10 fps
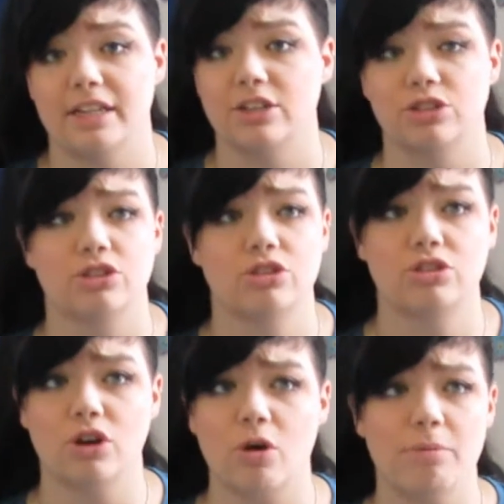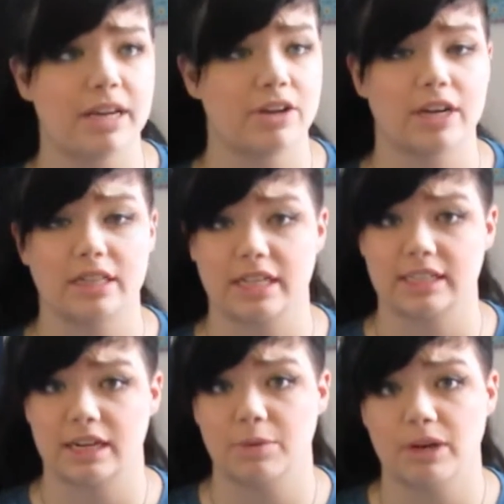There's so many great
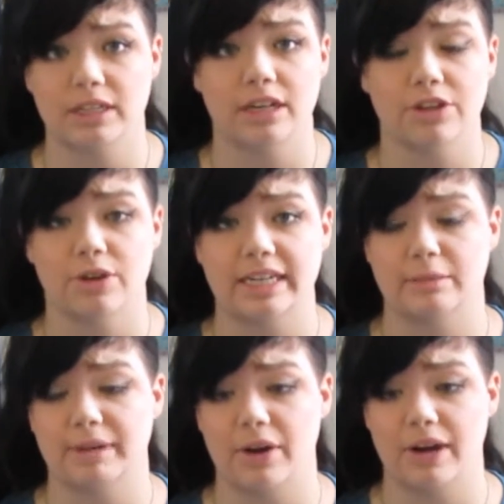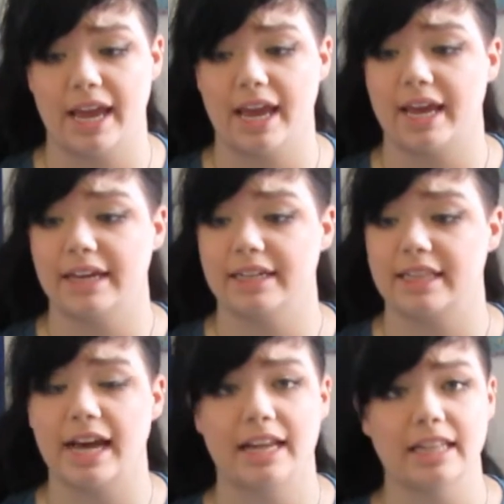things that I want to tell you guys about, and
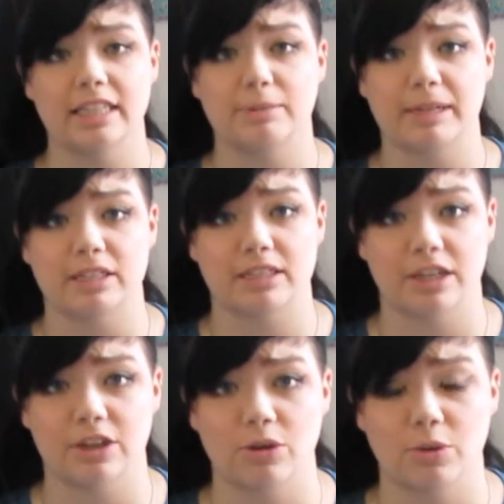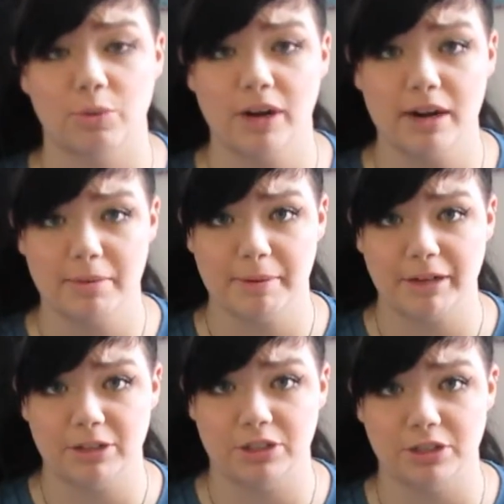that leads me into telling you what I'm
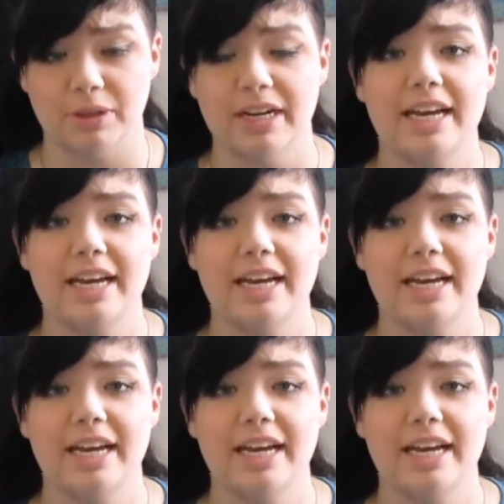about to do.